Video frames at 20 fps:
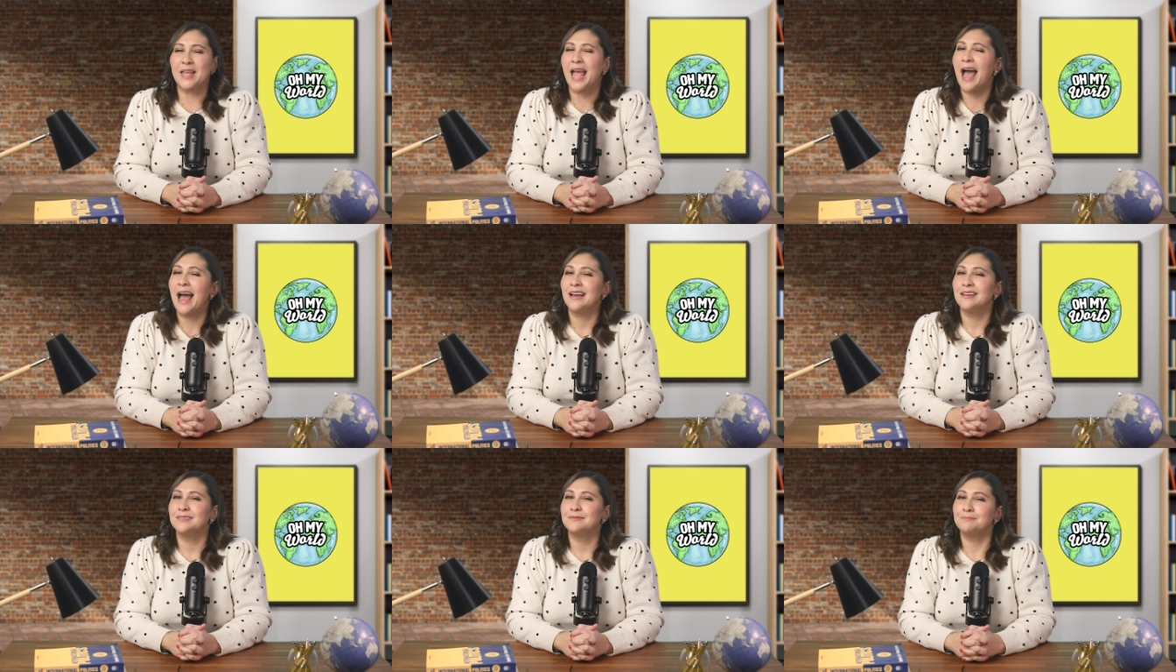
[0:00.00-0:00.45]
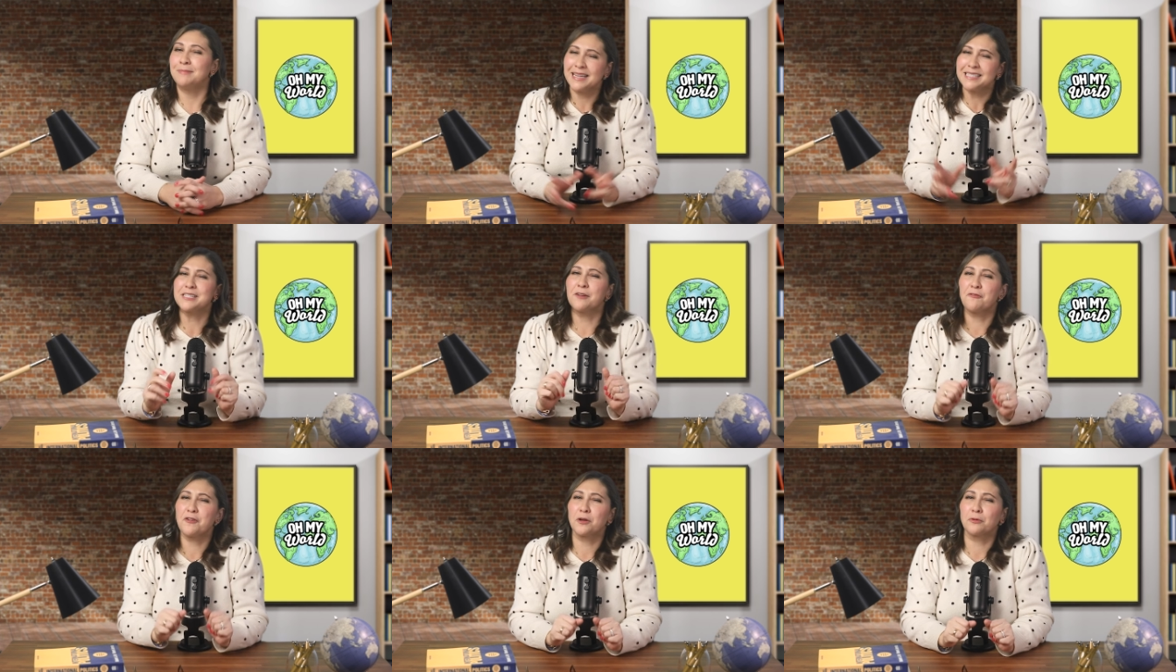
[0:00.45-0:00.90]
Yeah,
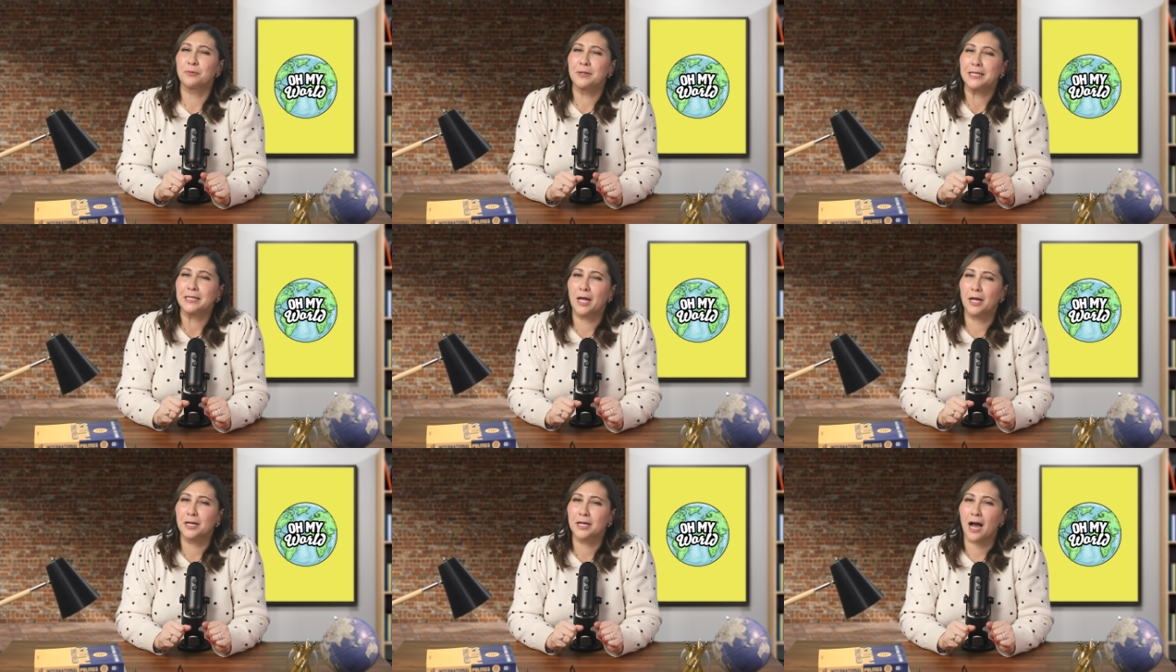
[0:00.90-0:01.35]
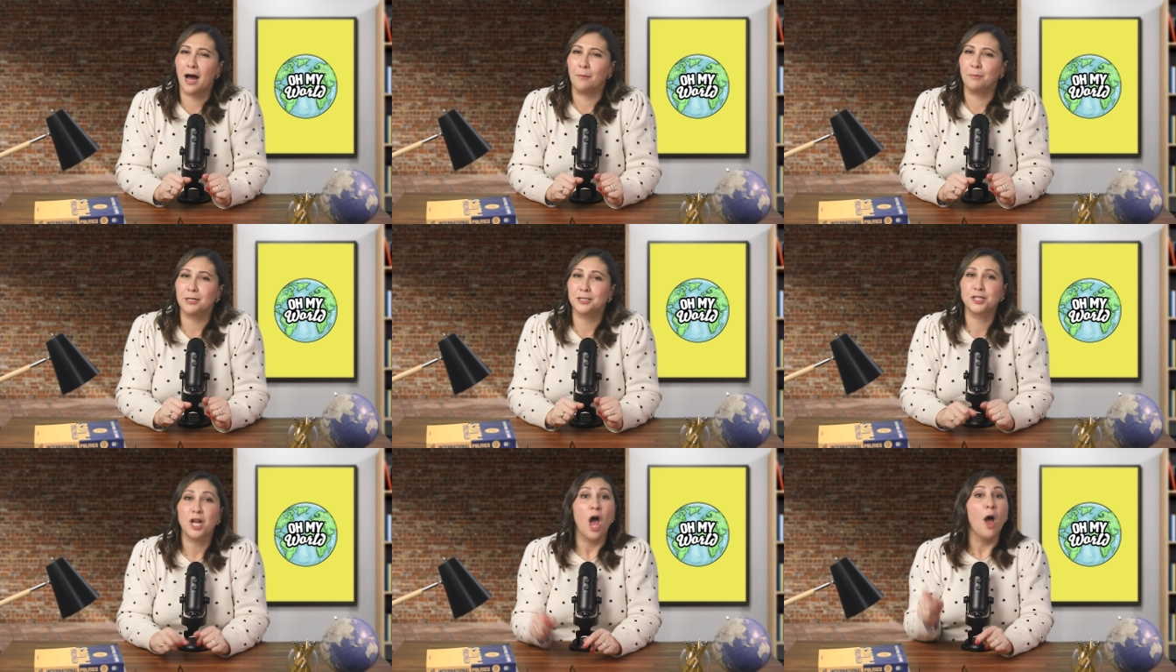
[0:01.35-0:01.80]
makes you feel real
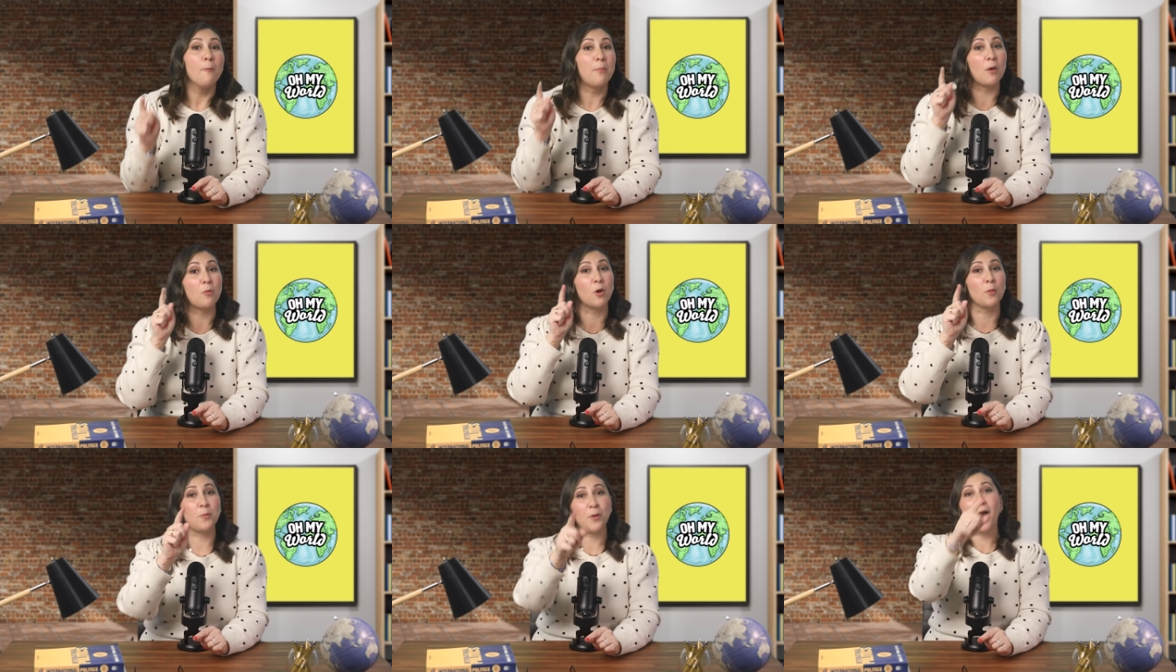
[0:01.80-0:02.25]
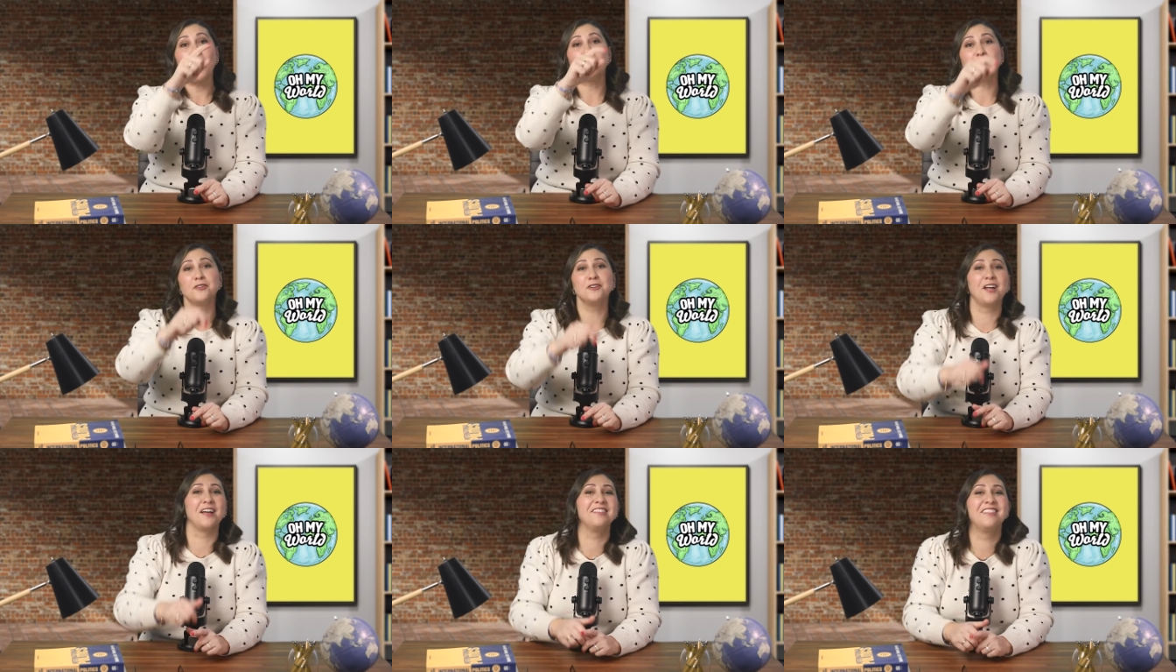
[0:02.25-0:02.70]
unaccomplished, but we're proud
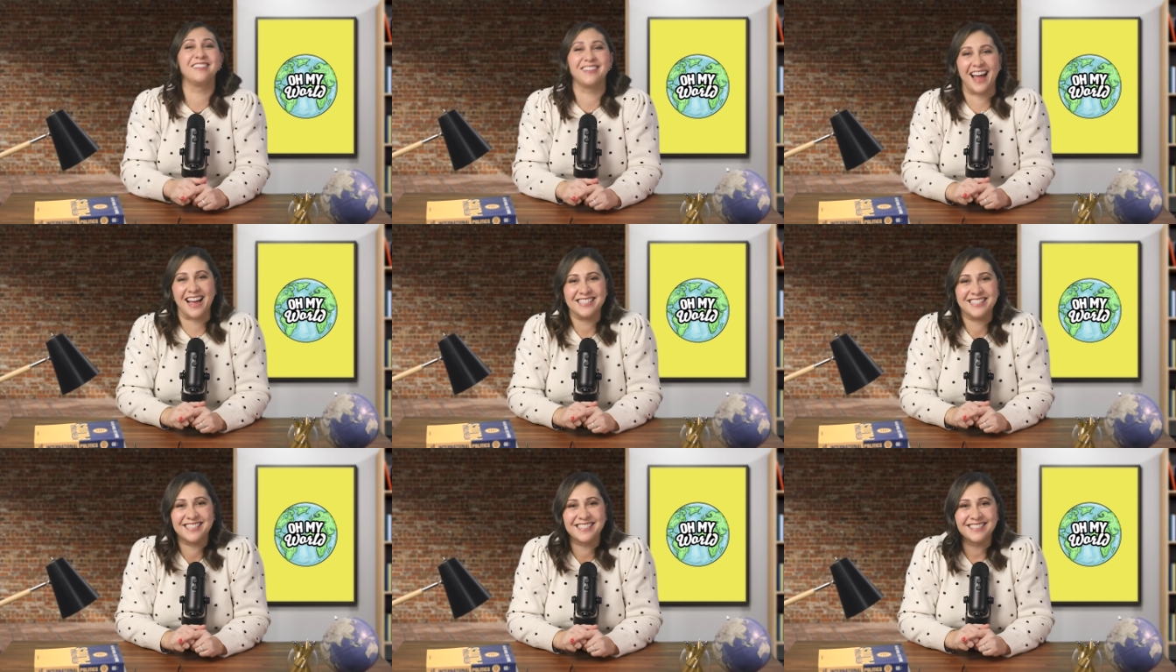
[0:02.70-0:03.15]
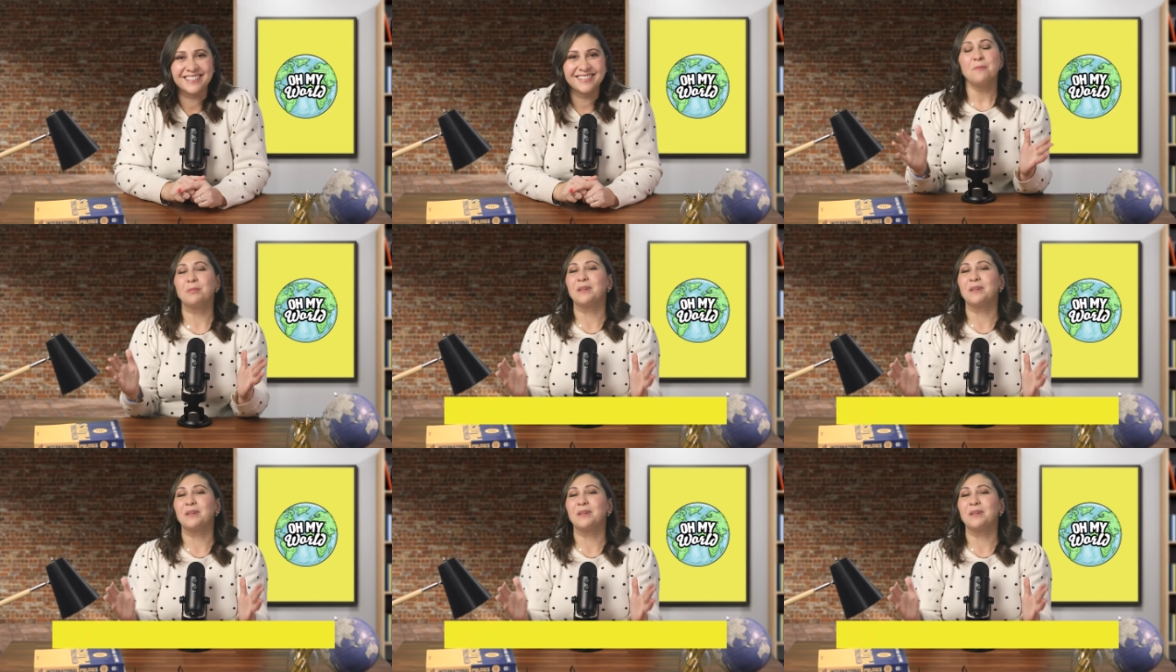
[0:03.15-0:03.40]
of her nonetheless.